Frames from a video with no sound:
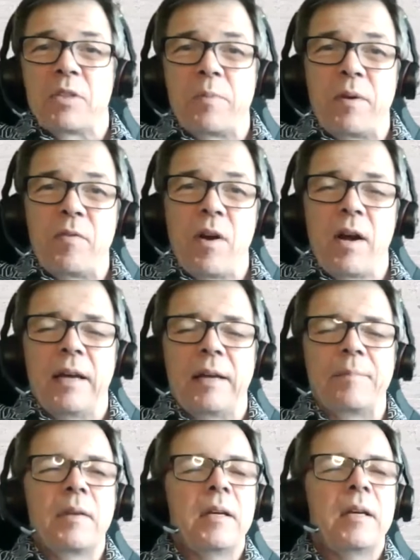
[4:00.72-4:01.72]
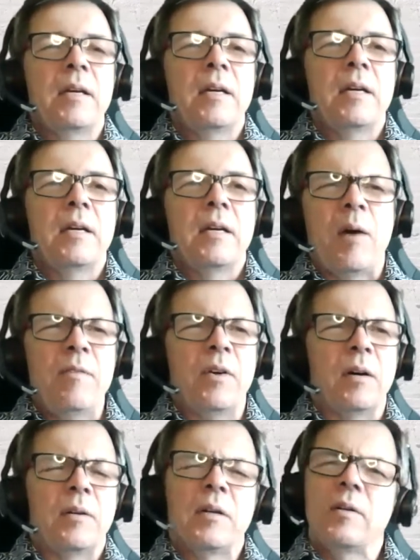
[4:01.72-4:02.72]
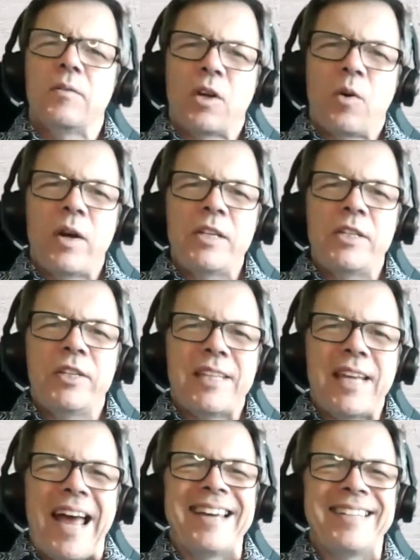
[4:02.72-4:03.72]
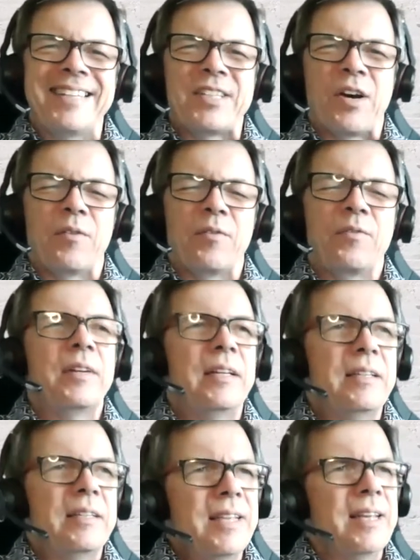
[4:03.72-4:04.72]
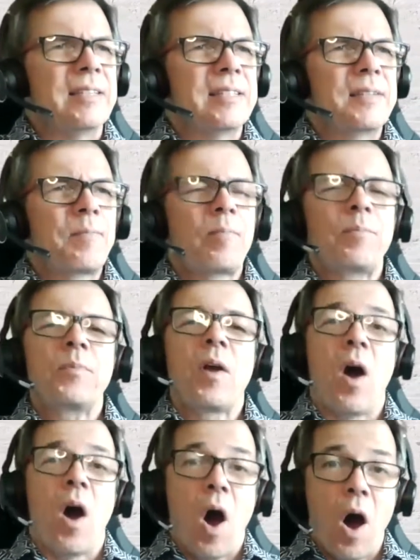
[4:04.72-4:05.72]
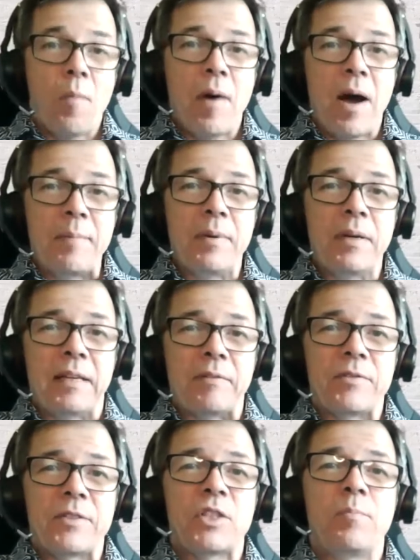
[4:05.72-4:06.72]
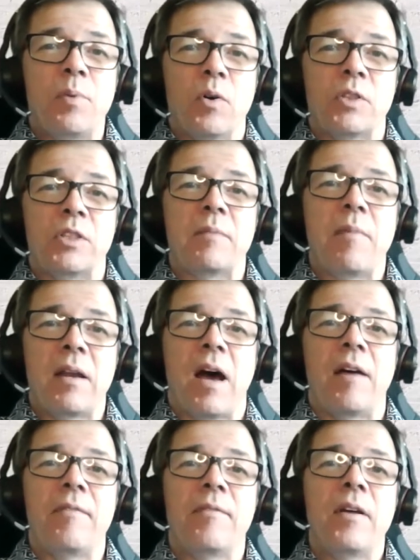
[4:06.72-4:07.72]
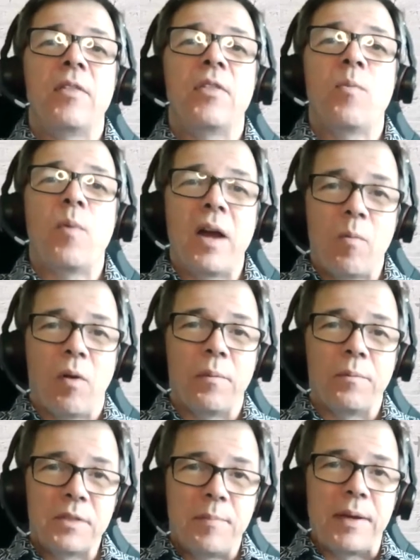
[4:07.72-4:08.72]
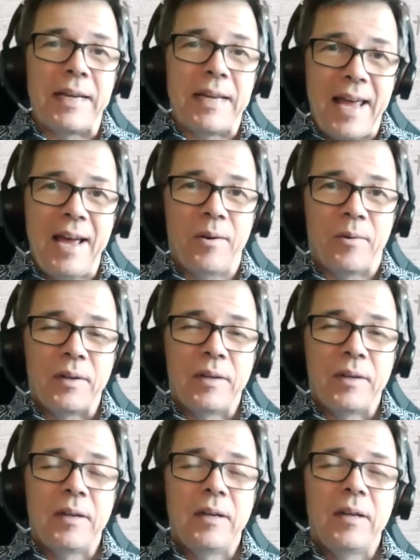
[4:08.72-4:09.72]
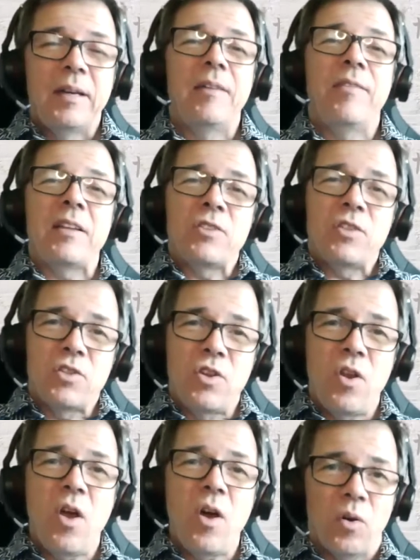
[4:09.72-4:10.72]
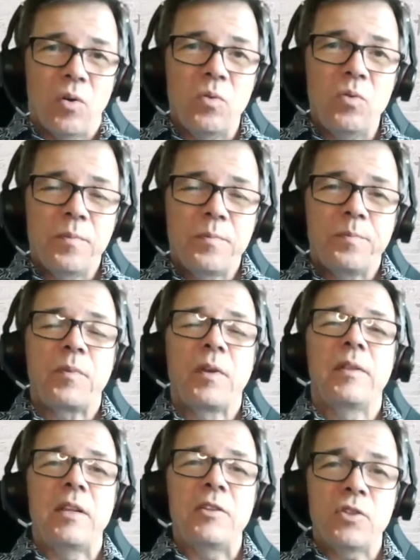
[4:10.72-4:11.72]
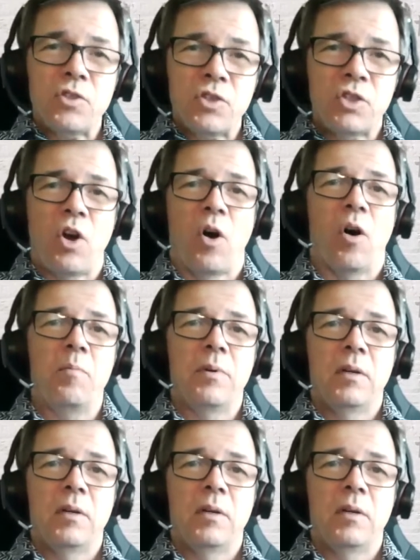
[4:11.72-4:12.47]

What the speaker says: be right. However, the question to ask yourself is this: are my beliefs supporting my life the way I want them to be now? If the answer is no, then just stop.